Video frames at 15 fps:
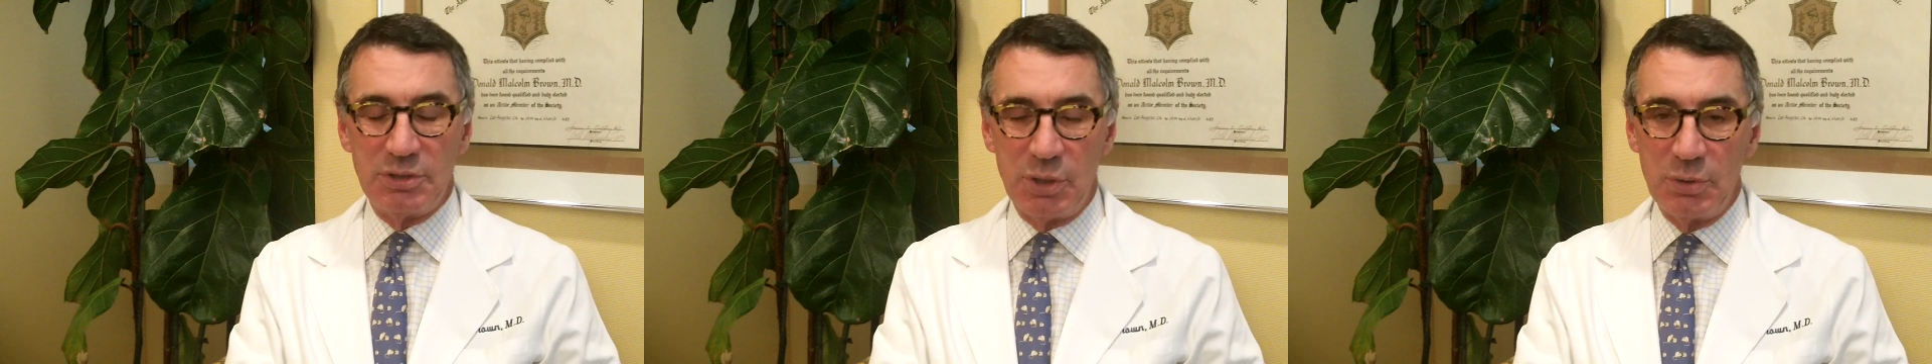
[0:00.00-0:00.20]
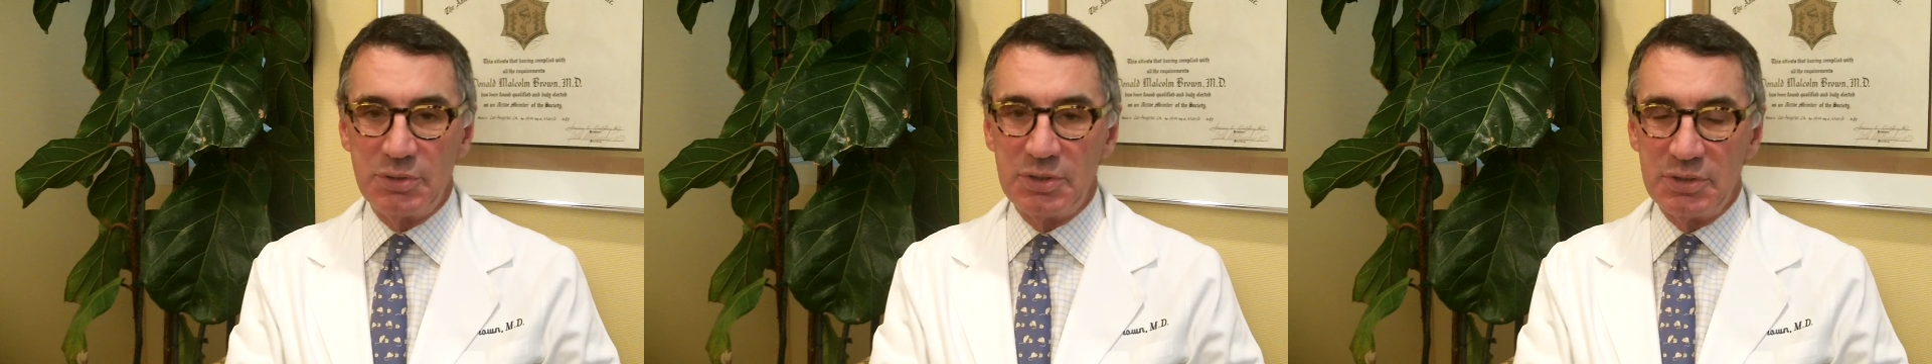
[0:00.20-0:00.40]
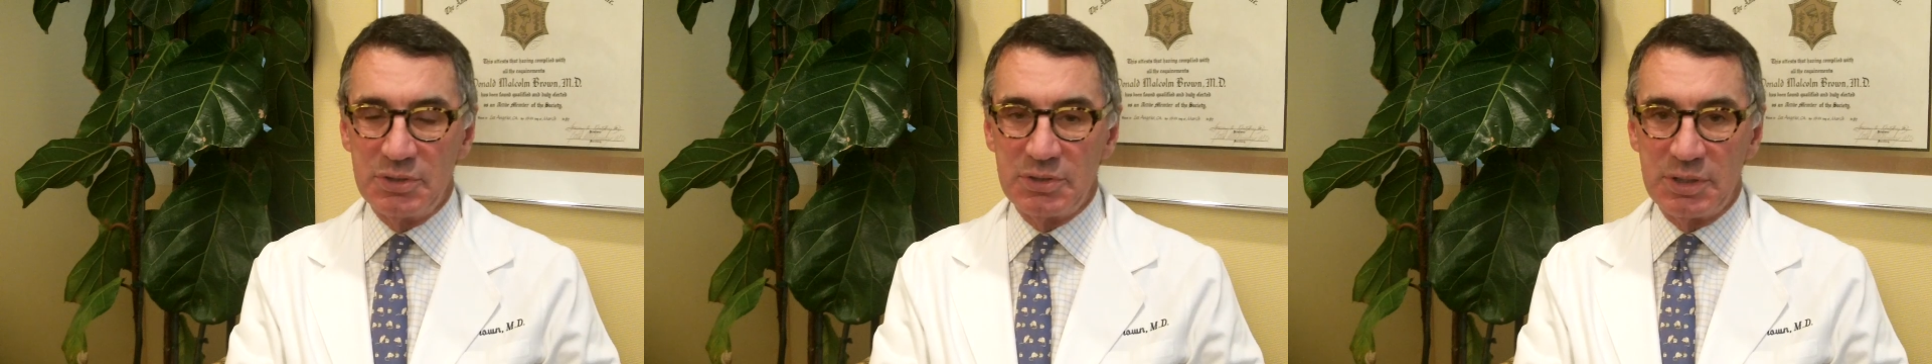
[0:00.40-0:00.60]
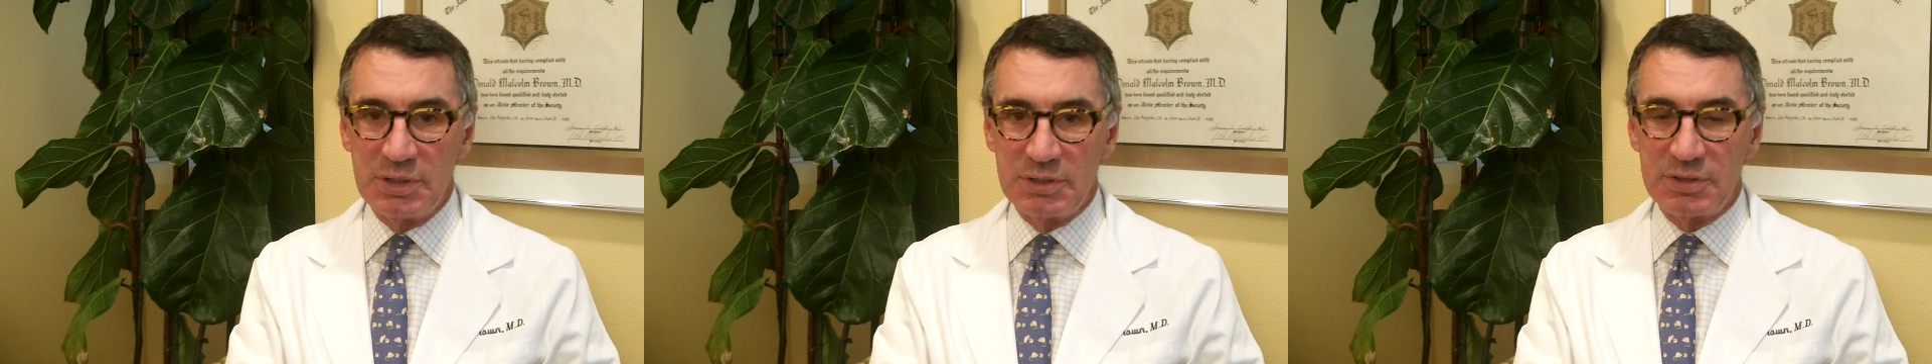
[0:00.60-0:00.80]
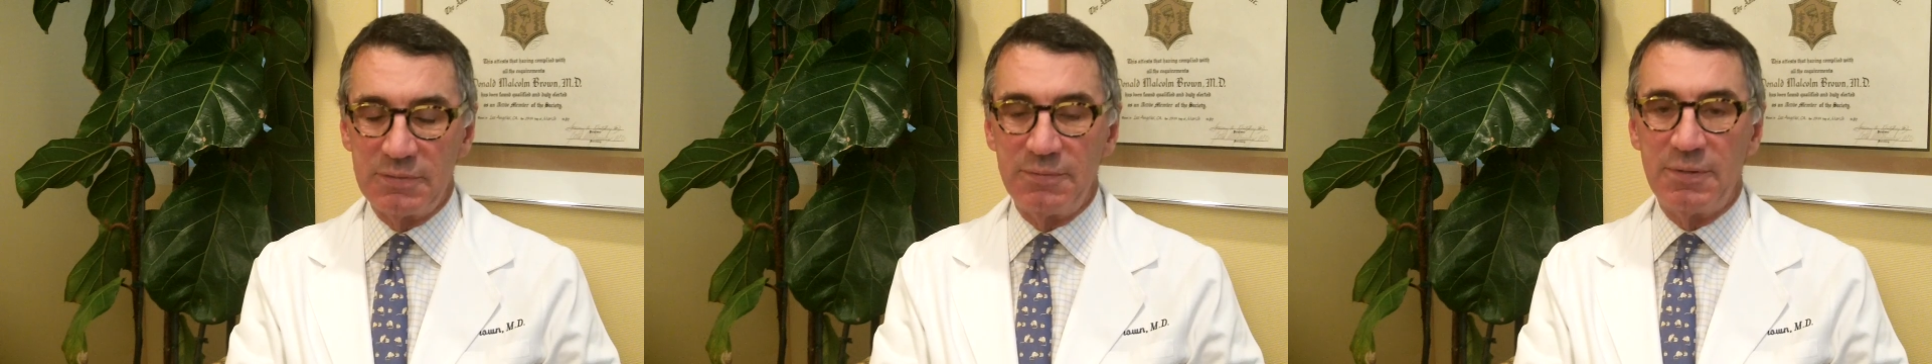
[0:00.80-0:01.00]
Ptosis
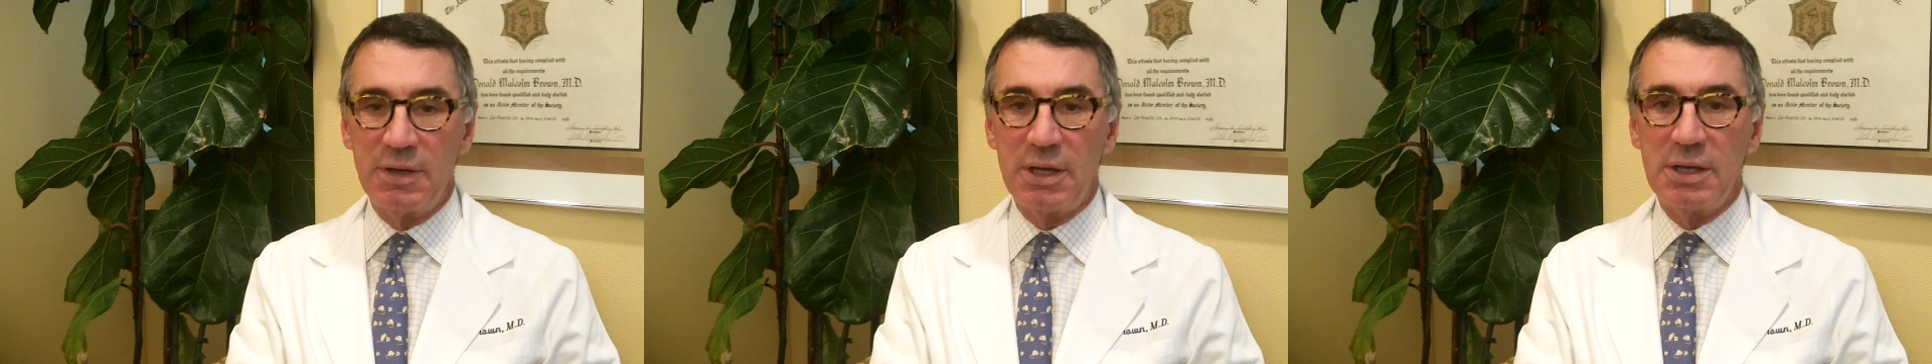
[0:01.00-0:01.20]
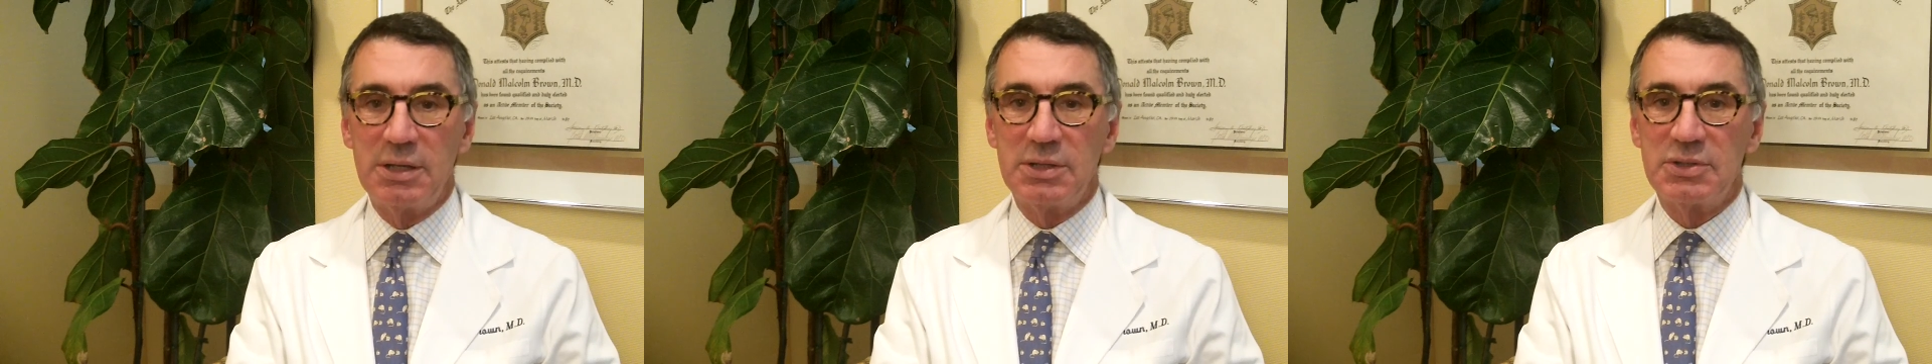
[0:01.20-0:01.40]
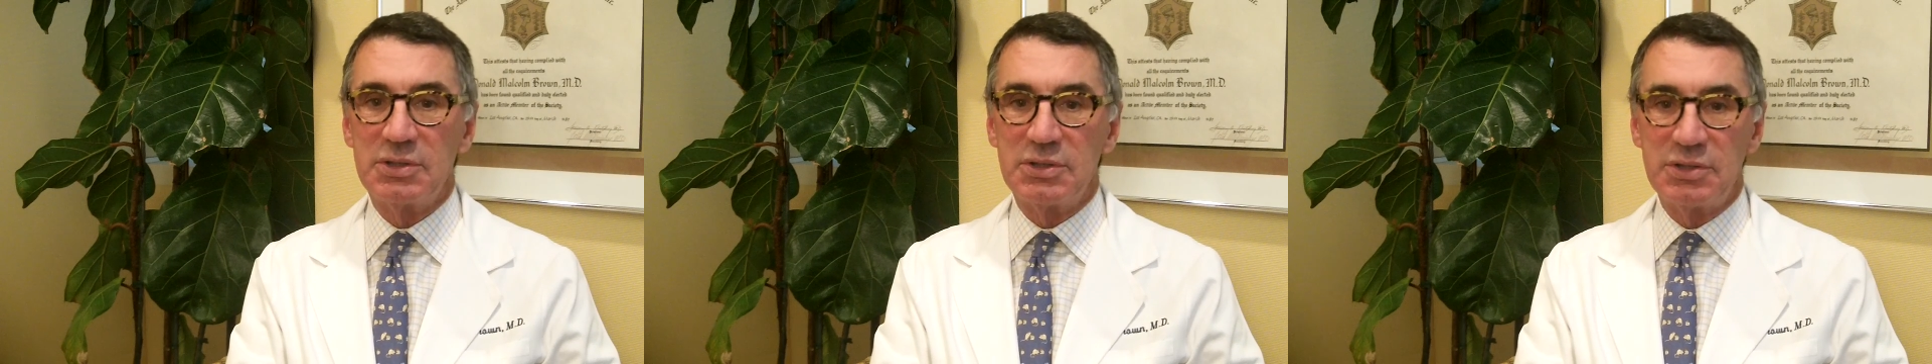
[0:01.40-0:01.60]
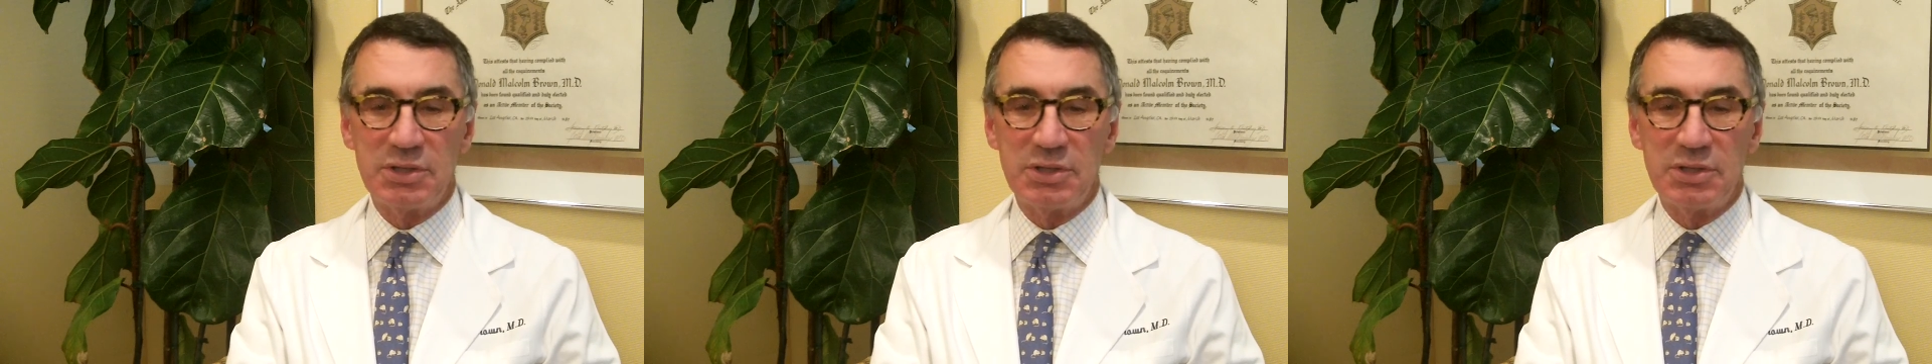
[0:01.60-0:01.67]
is defined as a